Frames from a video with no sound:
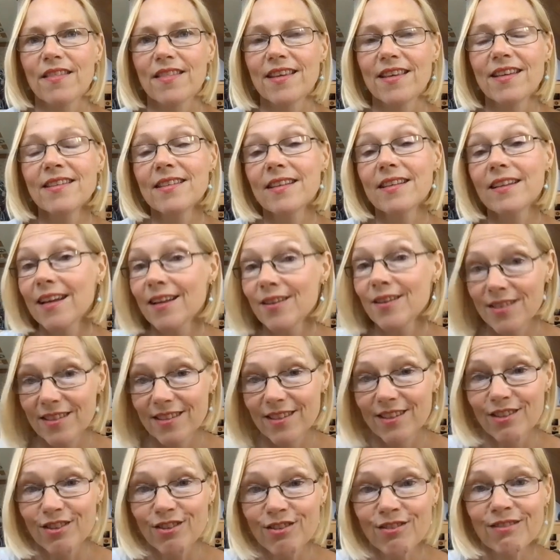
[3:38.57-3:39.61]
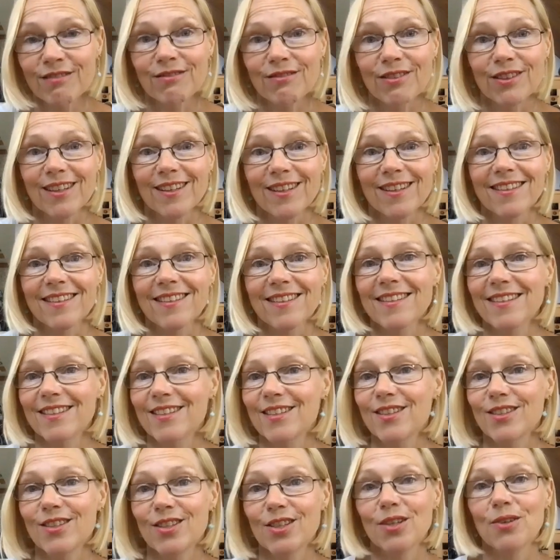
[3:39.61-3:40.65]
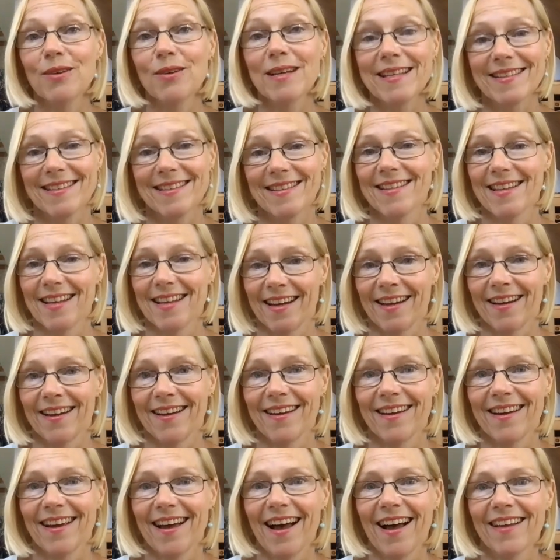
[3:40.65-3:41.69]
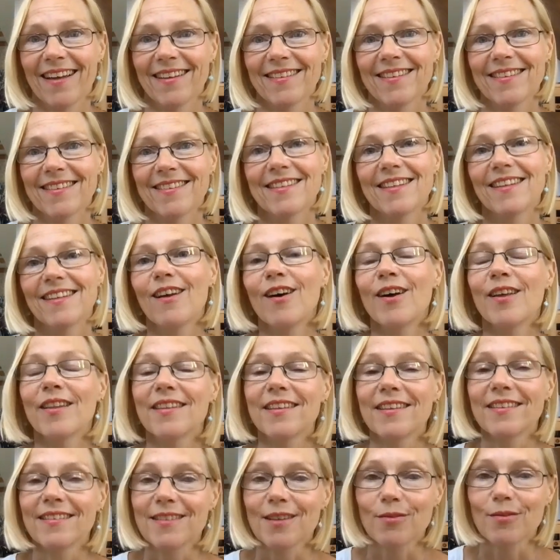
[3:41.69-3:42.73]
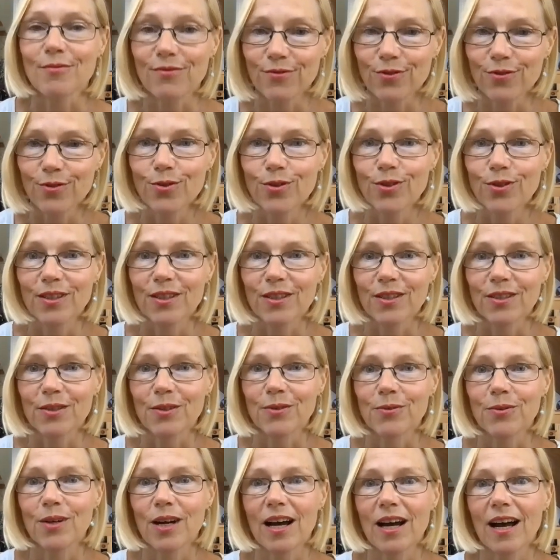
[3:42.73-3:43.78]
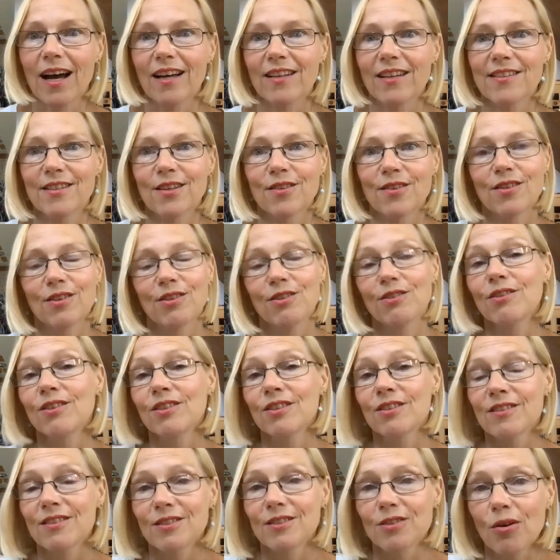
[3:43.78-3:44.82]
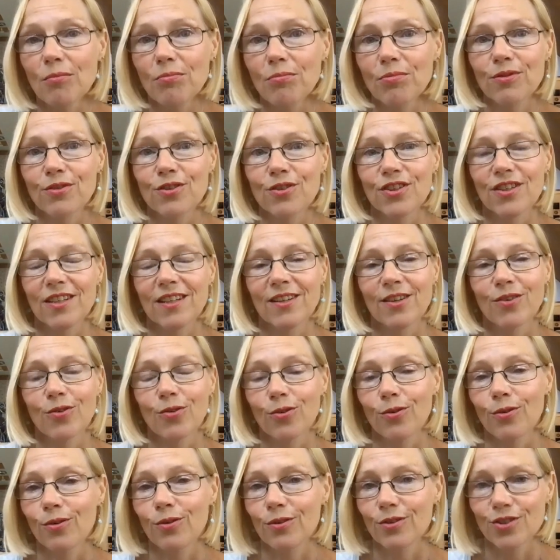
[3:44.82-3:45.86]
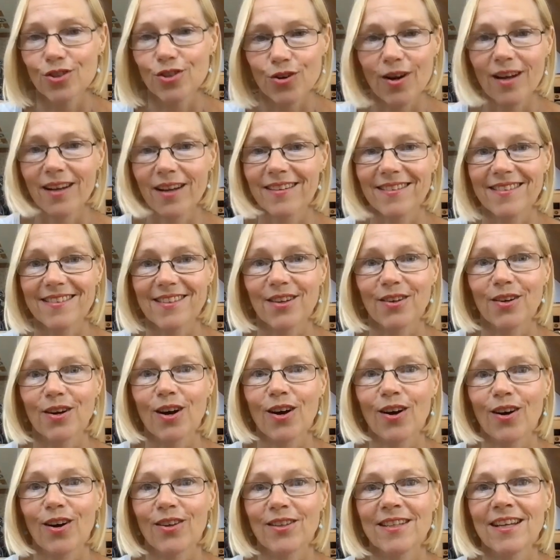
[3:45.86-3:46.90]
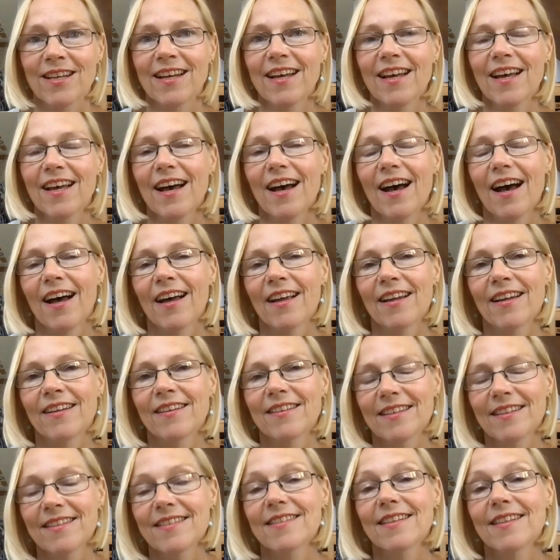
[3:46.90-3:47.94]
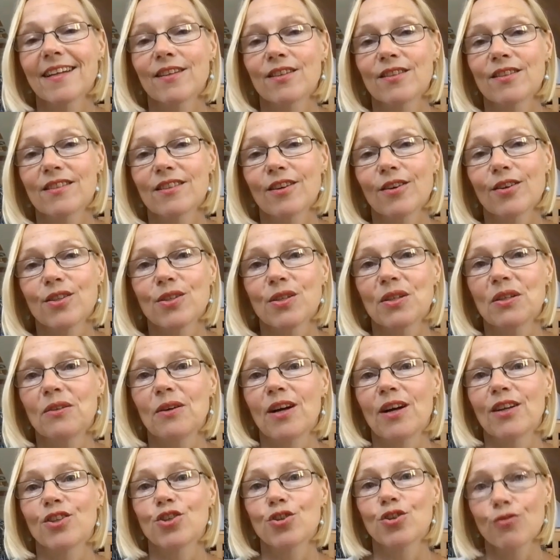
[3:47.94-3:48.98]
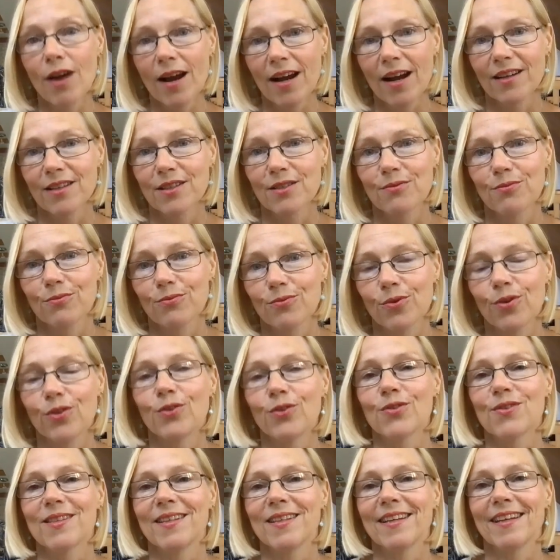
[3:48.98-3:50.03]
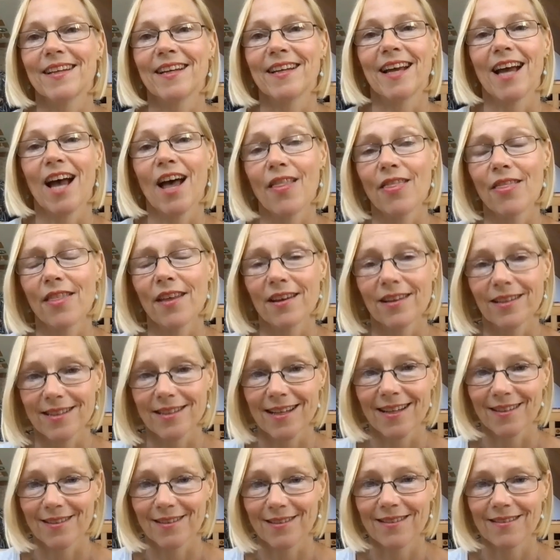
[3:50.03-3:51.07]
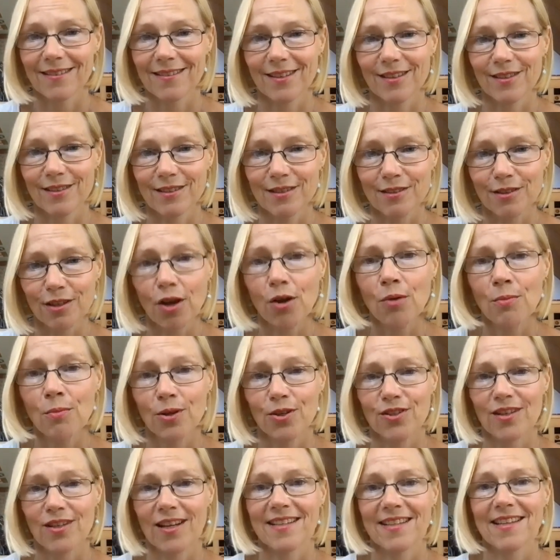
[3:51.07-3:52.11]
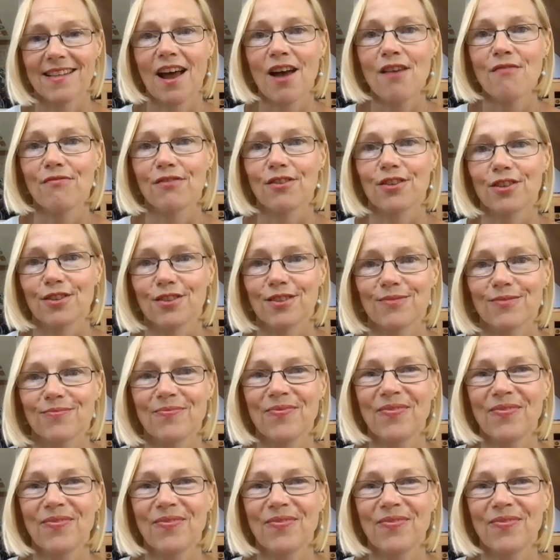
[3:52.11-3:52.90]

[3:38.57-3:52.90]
This allows the universe to do its thing and to line things up for you so that you can stop pushing or trying so hard and instead start to attract what you're seeking. And that takes so much less effort.